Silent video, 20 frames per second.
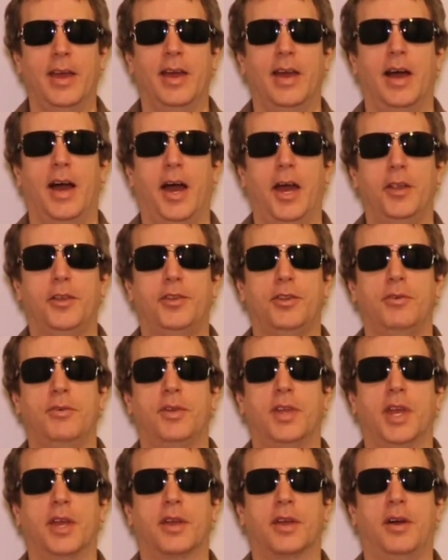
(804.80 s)
I do
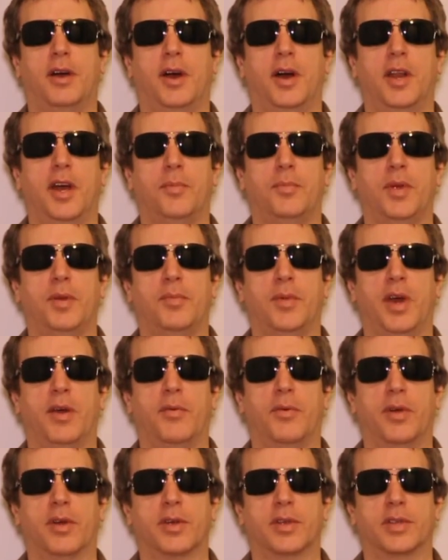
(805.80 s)
get caught up in my
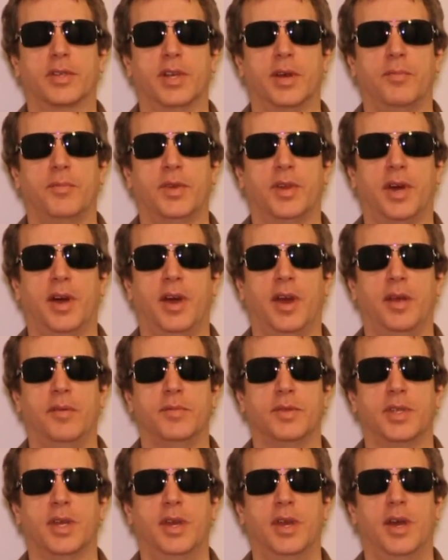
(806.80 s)
work
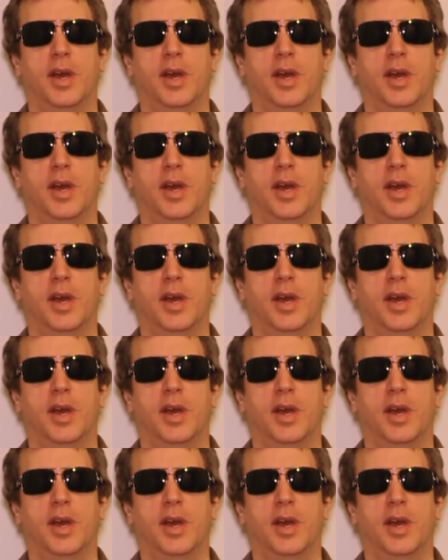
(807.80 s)
sometimes.